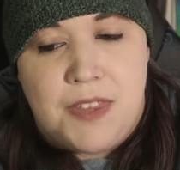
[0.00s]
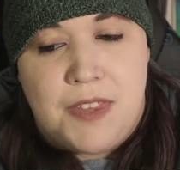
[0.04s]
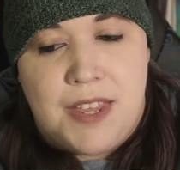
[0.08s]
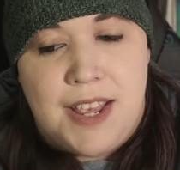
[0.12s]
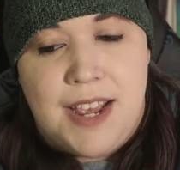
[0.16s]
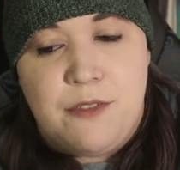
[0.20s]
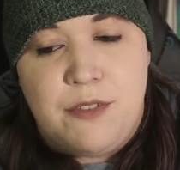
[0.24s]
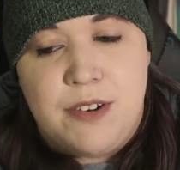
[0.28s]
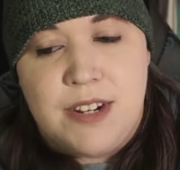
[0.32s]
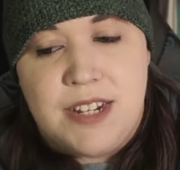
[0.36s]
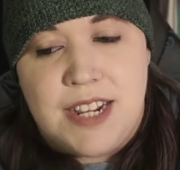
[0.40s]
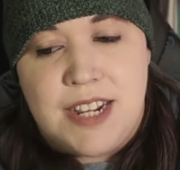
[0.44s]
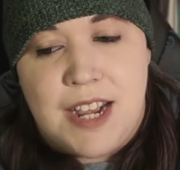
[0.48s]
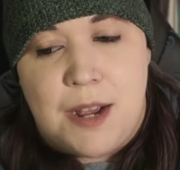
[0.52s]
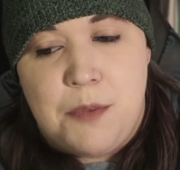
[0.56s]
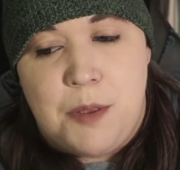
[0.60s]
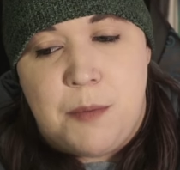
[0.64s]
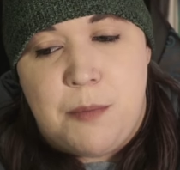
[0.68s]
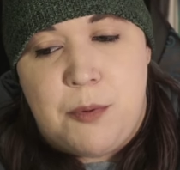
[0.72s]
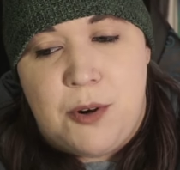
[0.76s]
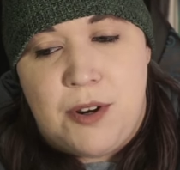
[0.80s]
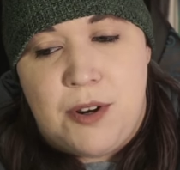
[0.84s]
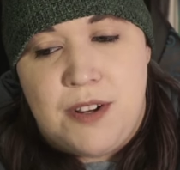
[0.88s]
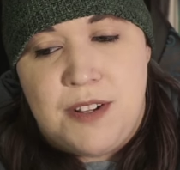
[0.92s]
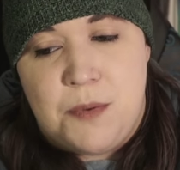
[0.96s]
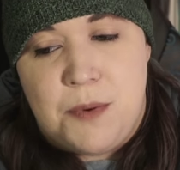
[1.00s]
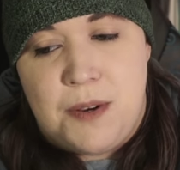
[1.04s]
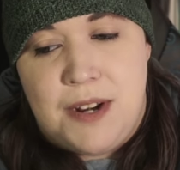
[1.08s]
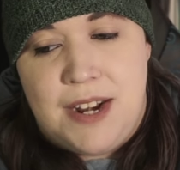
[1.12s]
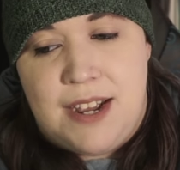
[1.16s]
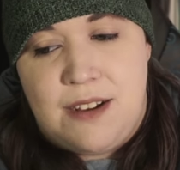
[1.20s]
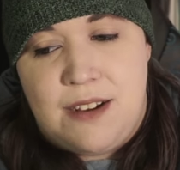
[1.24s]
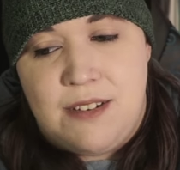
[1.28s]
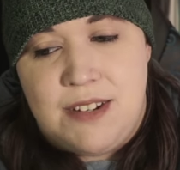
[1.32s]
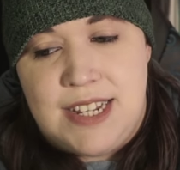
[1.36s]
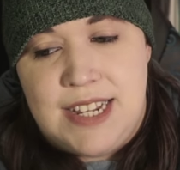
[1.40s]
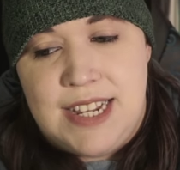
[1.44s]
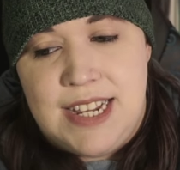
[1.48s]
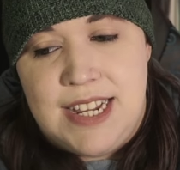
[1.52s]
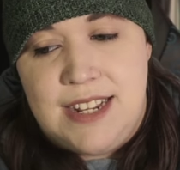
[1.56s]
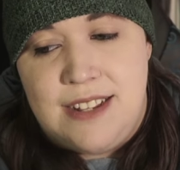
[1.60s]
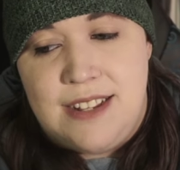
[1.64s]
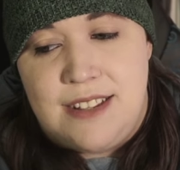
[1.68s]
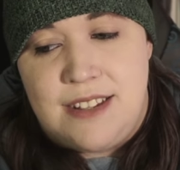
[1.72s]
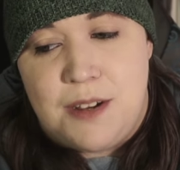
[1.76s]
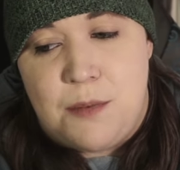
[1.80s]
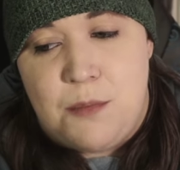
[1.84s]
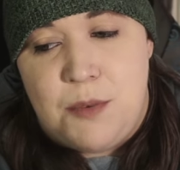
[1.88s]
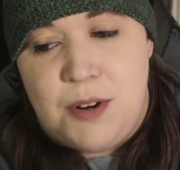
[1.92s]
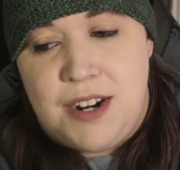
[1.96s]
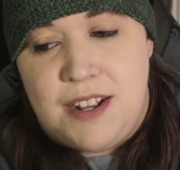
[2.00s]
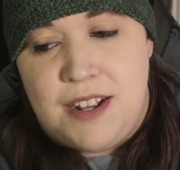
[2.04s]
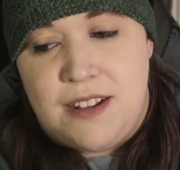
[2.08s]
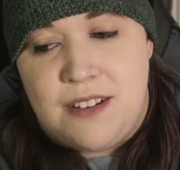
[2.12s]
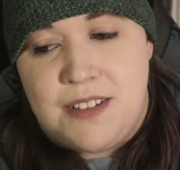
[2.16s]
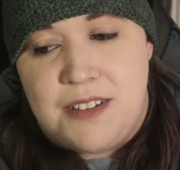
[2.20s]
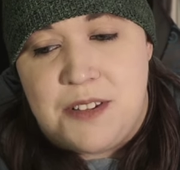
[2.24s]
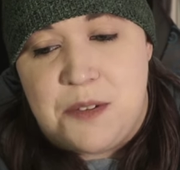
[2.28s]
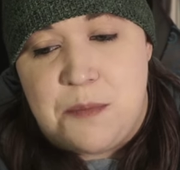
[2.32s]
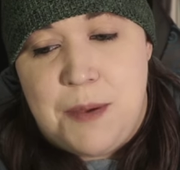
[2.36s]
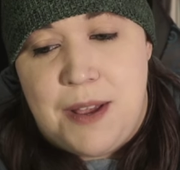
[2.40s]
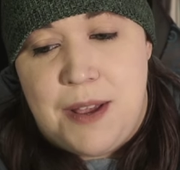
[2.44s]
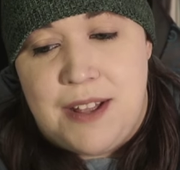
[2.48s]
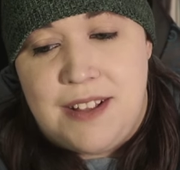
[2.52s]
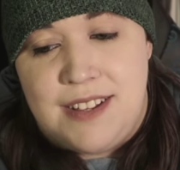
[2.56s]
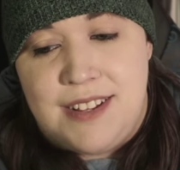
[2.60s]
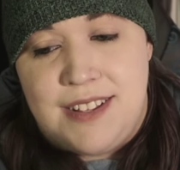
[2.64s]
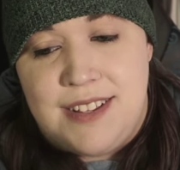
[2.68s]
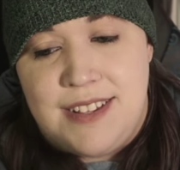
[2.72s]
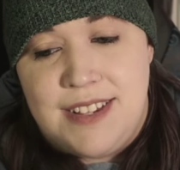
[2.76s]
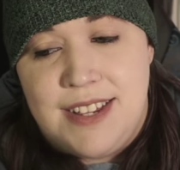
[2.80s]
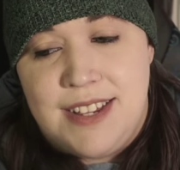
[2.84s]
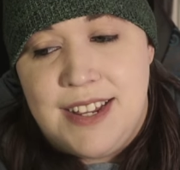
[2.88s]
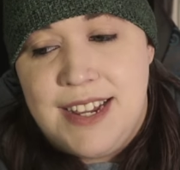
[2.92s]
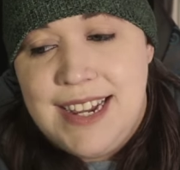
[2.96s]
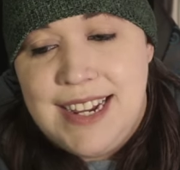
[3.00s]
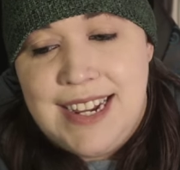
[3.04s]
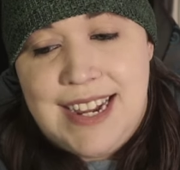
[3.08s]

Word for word: Every time the boys went out to eat someone else's melons,